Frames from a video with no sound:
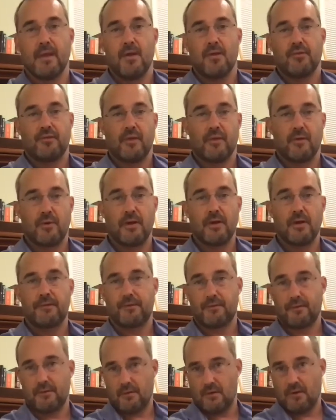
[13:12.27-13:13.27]
So there
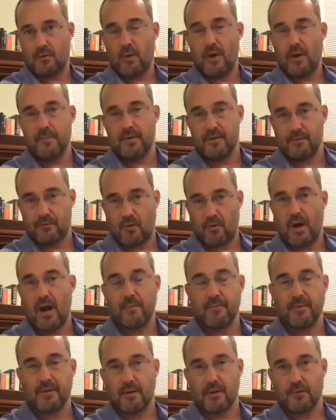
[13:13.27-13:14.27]
is quite a bit of
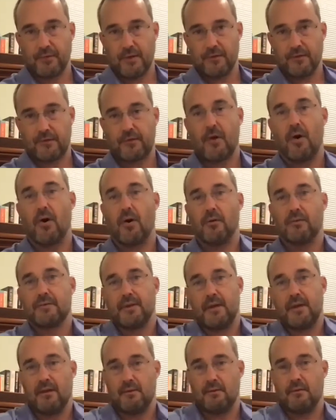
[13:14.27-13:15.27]
crime that goes unsolved,
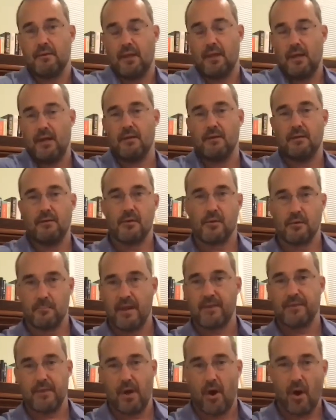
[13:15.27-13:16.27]
and you could
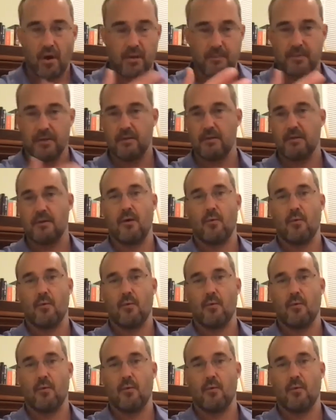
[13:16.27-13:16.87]
make the argument,